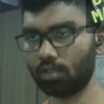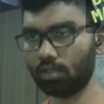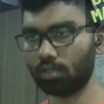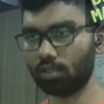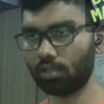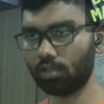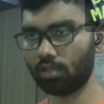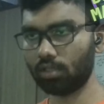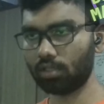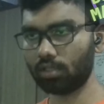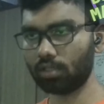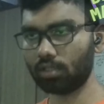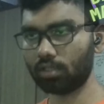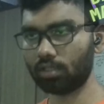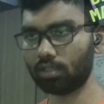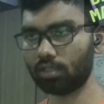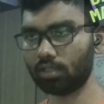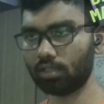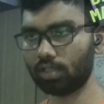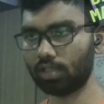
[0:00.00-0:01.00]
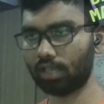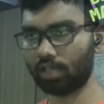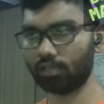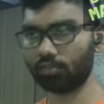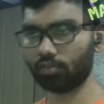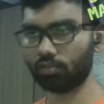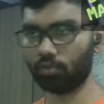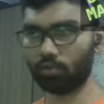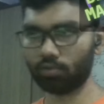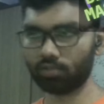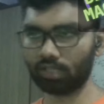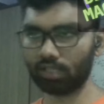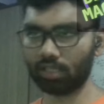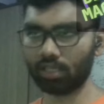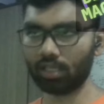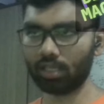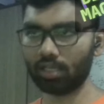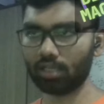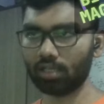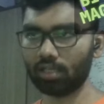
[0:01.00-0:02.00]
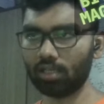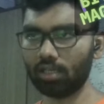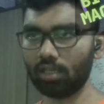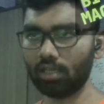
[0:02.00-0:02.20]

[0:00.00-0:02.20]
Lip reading: This, yeah. So you sync it.